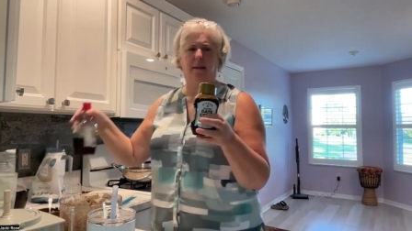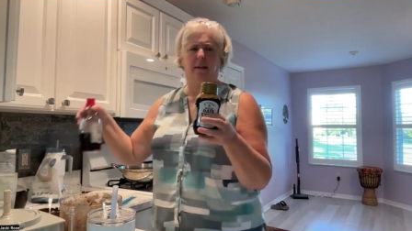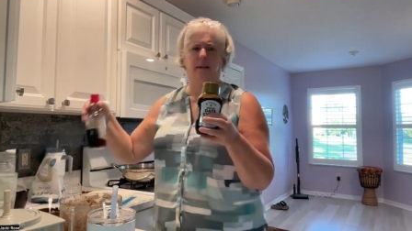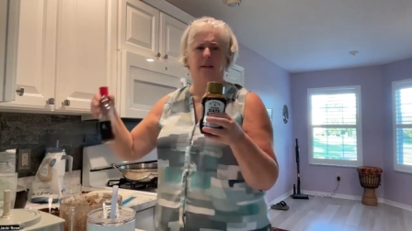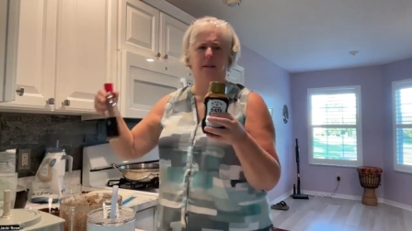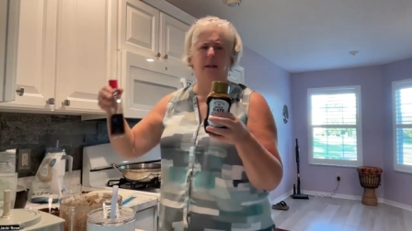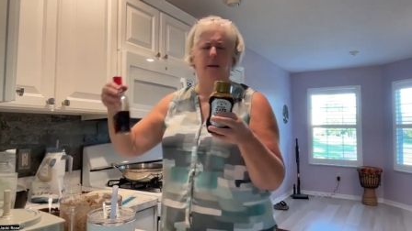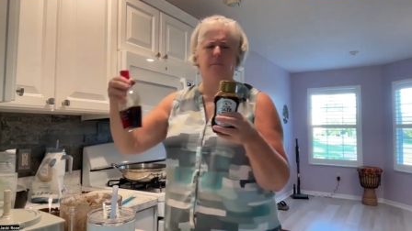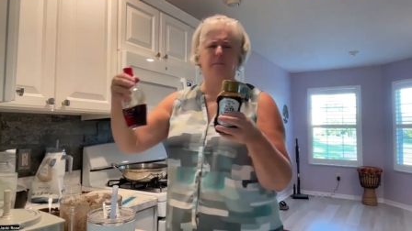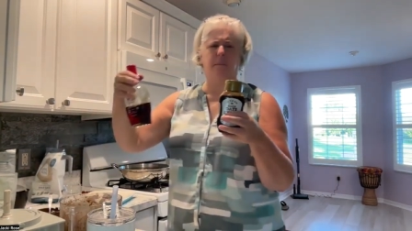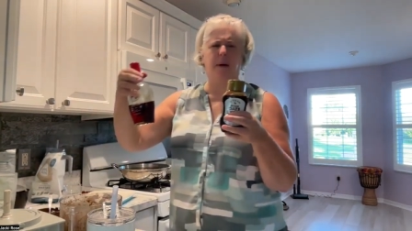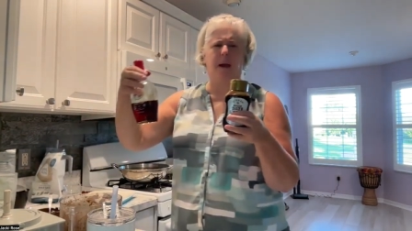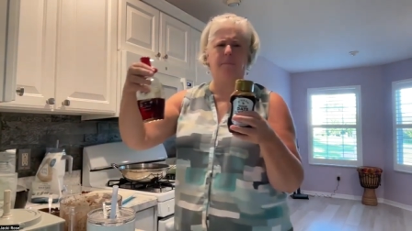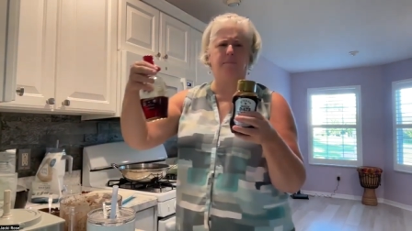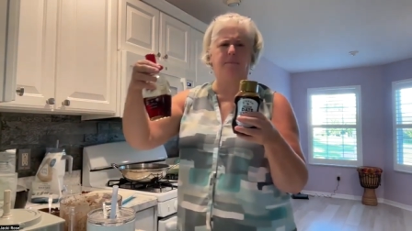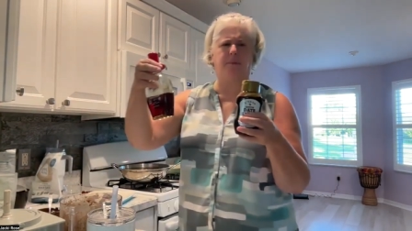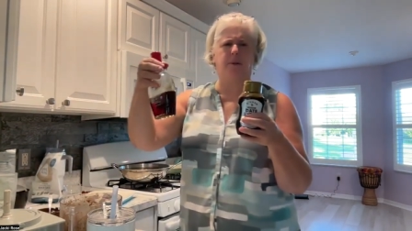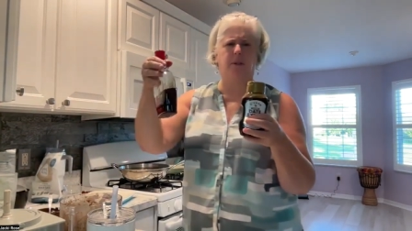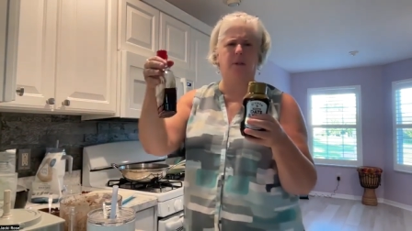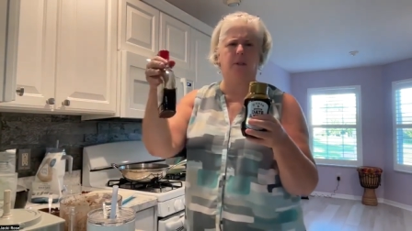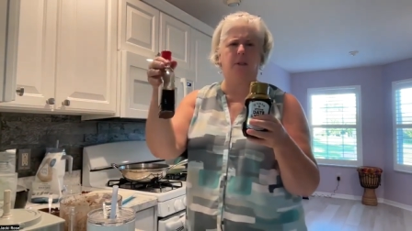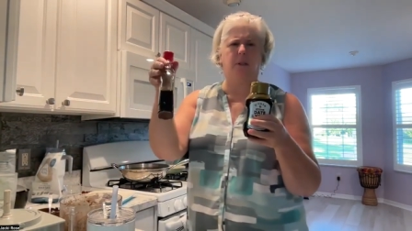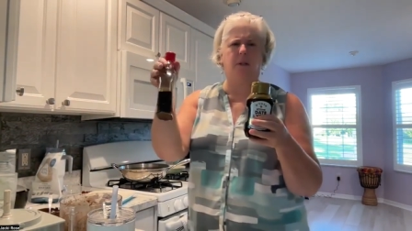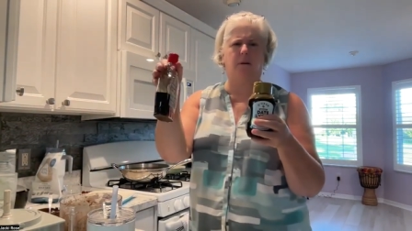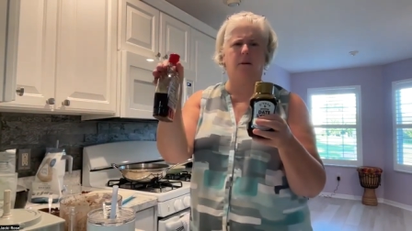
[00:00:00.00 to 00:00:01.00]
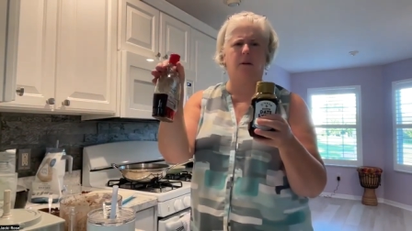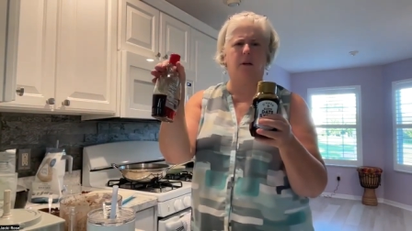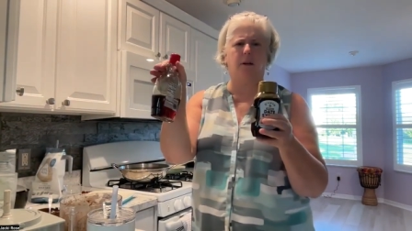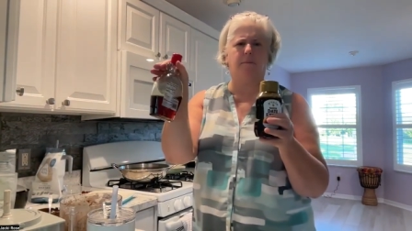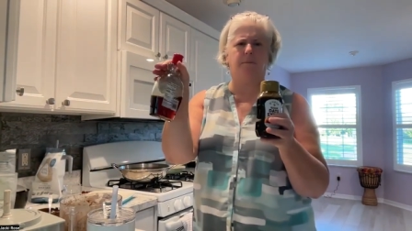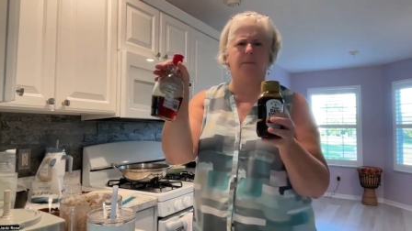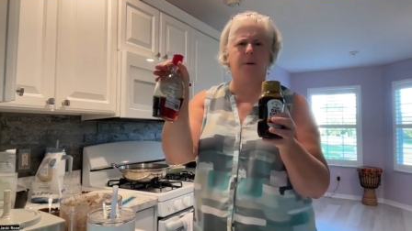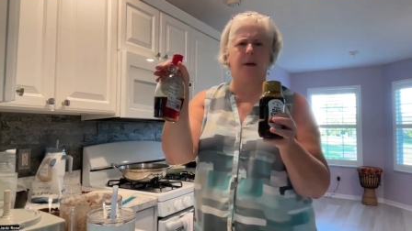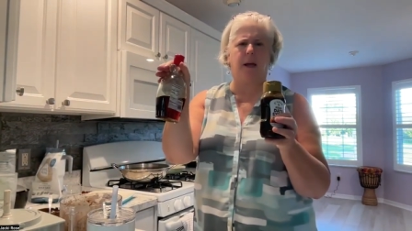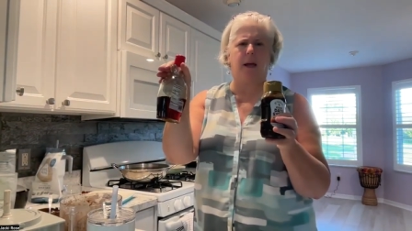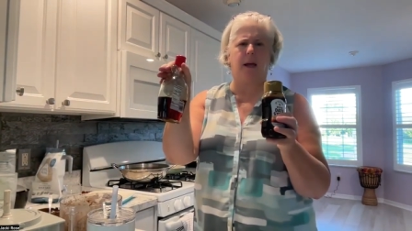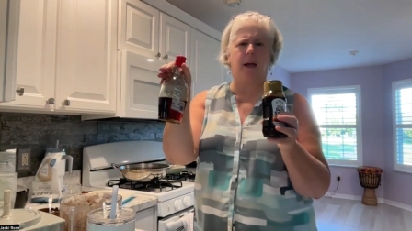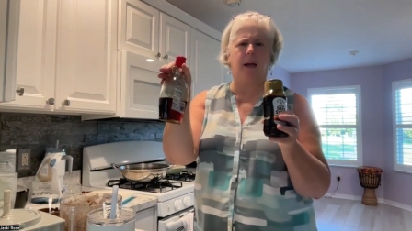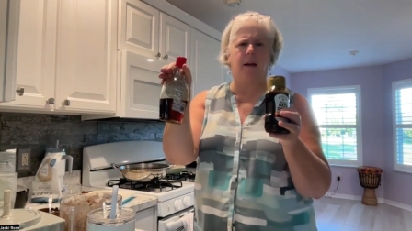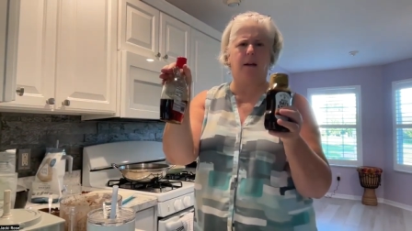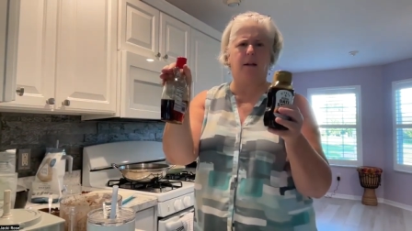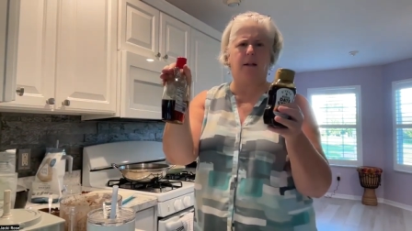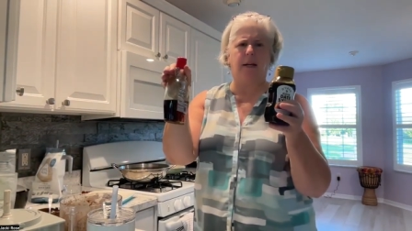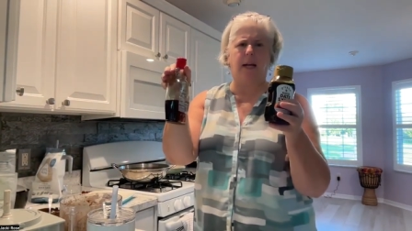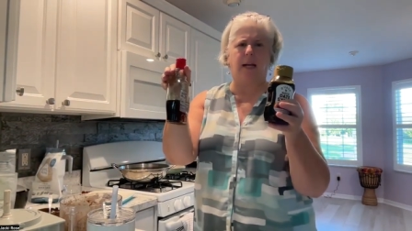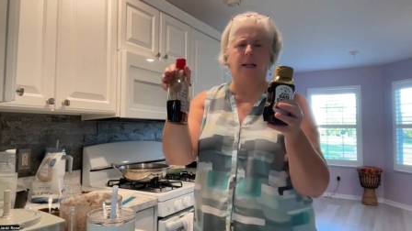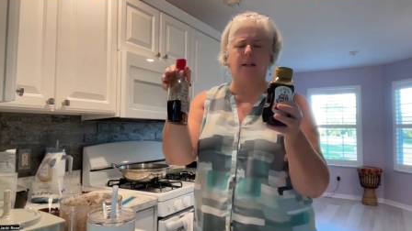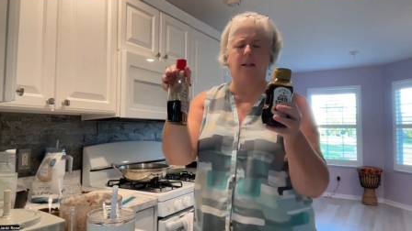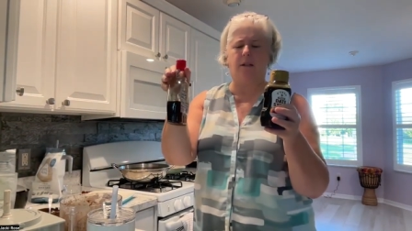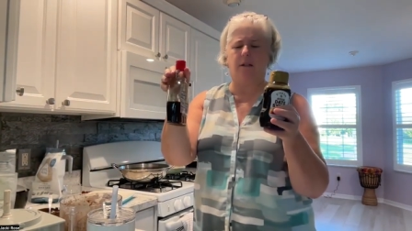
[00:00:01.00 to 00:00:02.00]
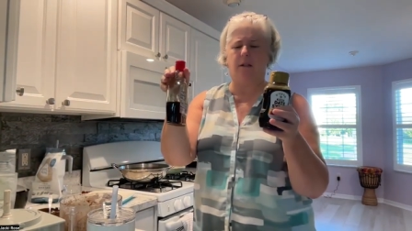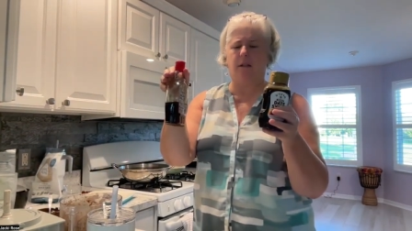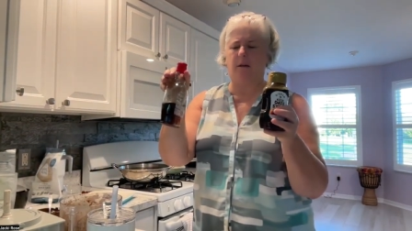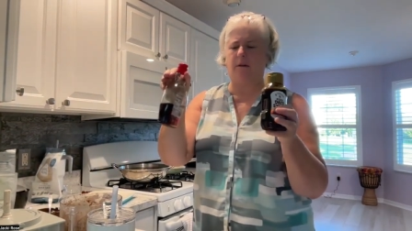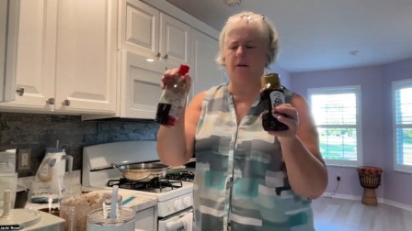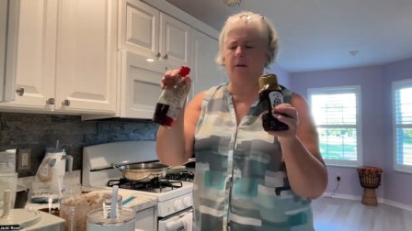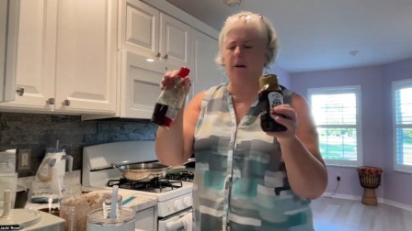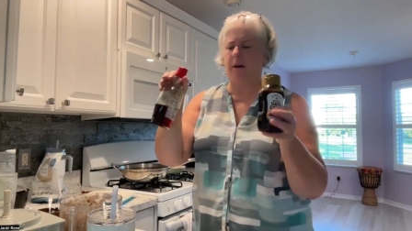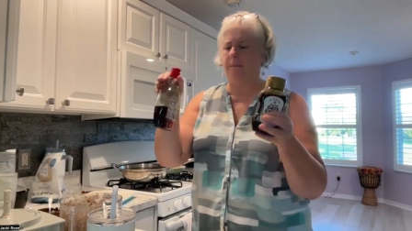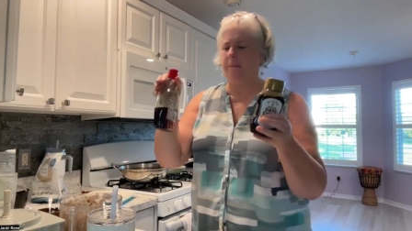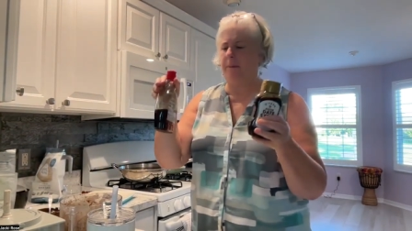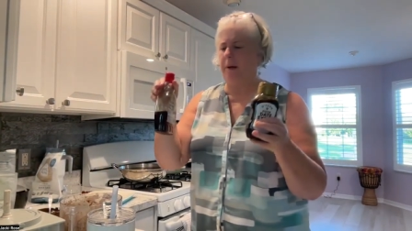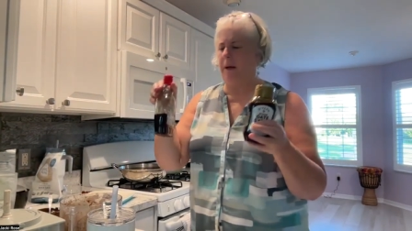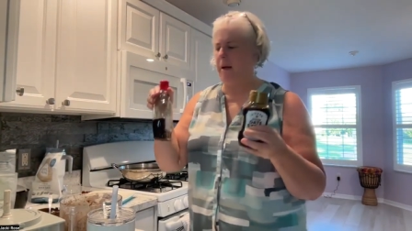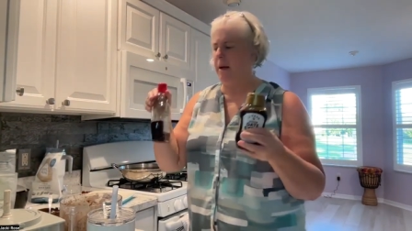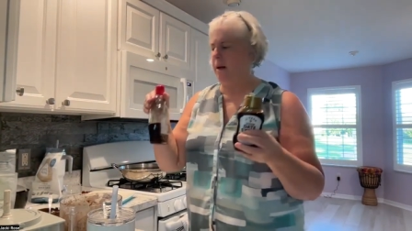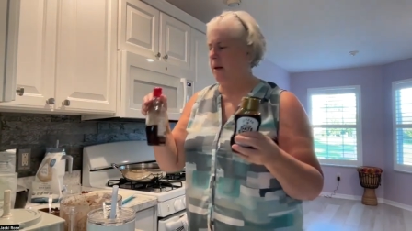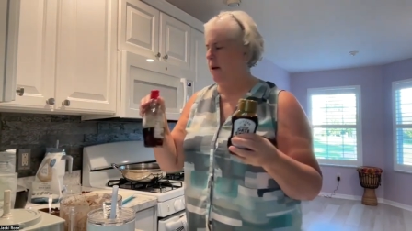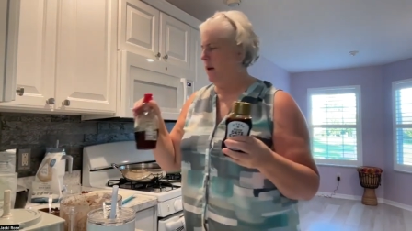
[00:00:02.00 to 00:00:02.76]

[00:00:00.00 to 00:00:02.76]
some maple syrup and date syrup.